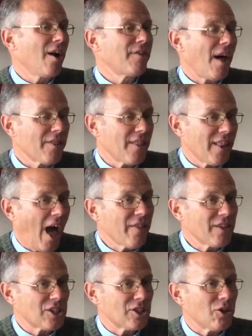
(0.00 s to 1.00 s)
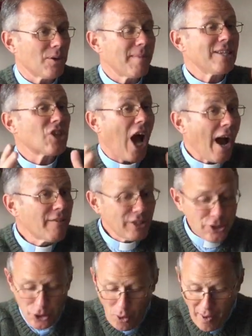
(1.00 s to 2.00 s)
others are doing means I
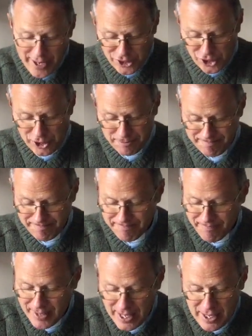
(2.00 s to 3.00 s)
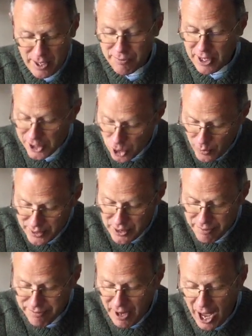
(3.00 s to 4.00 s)
rejoice. Verse
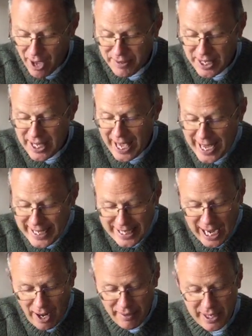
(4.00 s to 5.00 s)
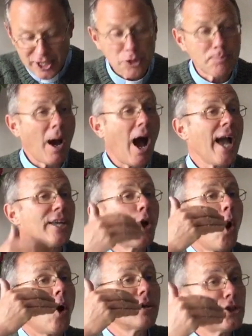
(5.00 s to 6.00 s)
25, encouraged by
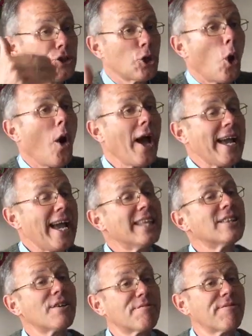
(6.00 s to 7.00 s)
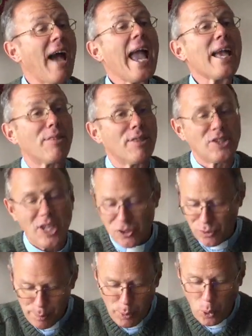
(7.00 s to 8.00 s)
your joy in the faith, as
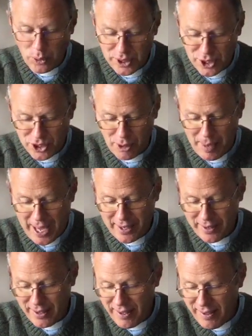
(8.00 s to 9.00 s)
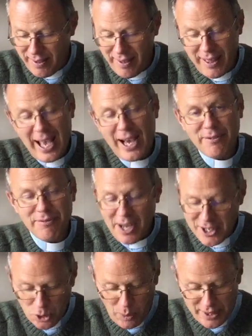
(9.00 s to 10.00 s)
it's reported to me. And
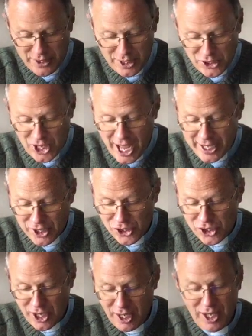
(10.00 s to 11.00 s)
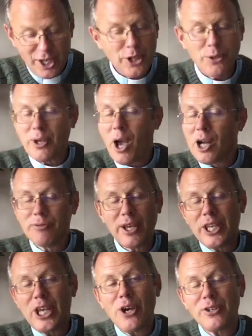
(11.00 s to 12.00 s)
verse 26, you know, a
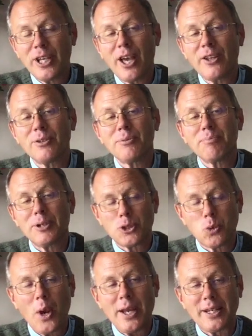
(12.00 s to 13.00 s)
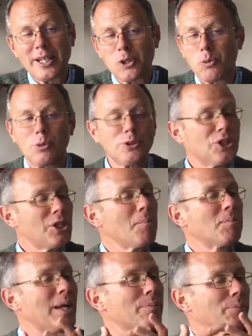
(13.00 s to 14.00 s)
reunion between us will simply